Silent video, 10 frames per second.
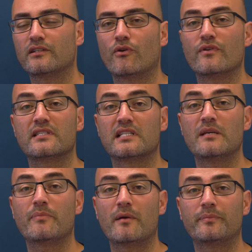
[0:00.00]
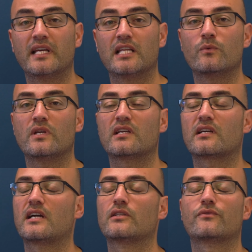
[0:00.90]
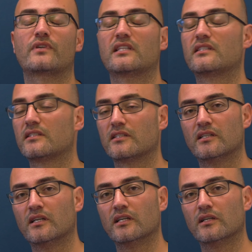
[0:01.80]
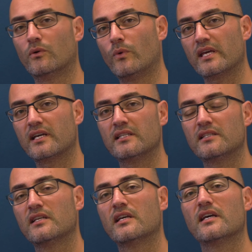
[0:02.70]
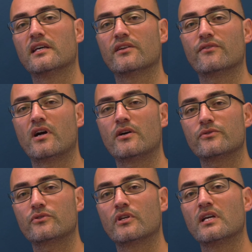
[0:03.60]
or it's sleep apnea and we kind of get awakened and aroused,